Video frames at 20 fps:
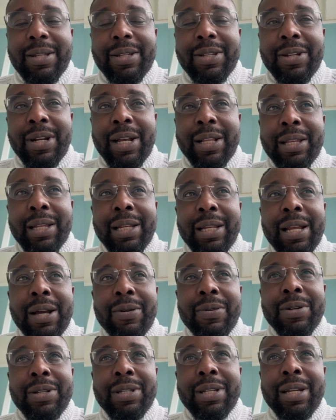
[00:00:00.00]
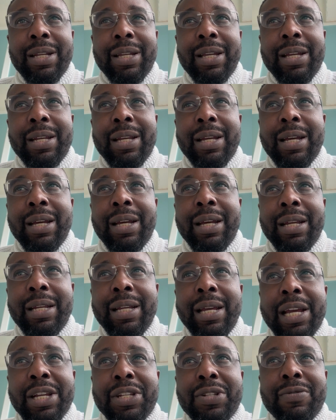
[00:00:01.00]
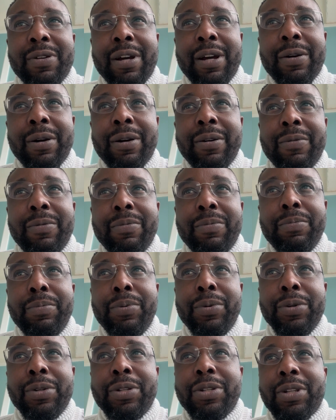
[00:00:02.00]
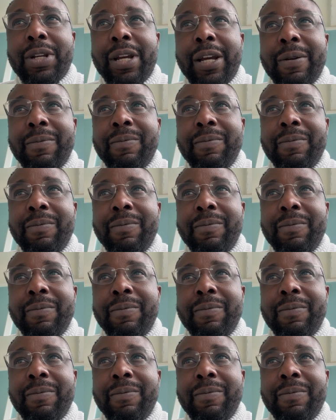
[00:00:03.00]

So I think that was again an extra boost.